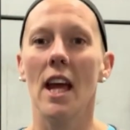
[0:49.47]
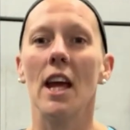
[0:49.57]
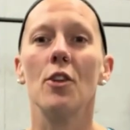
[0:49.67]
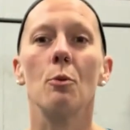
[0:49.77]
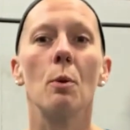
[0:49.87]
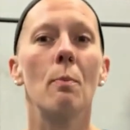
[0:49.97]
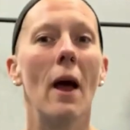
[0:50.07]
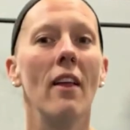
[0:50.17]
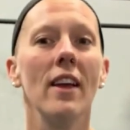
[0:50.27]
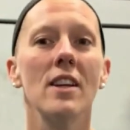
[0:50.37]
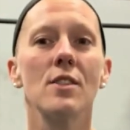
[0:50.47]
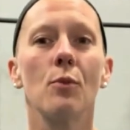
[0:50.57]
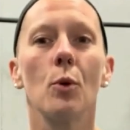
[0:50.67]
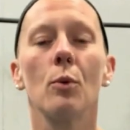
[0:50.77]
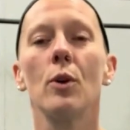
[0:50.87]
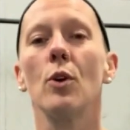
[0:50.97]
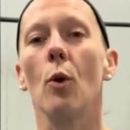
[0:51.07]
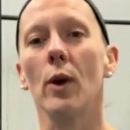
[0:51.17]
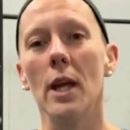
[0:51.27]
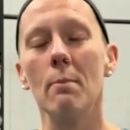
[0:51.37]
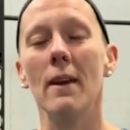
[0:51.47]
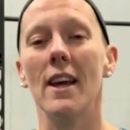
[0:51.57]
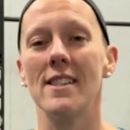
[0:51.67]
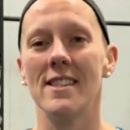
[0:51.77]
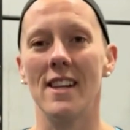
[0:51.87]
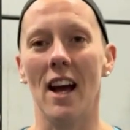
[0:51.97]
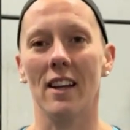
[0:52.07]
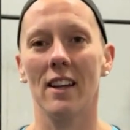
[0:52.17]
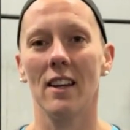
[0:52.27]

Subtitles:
either propelling us forward or keeping us stuck.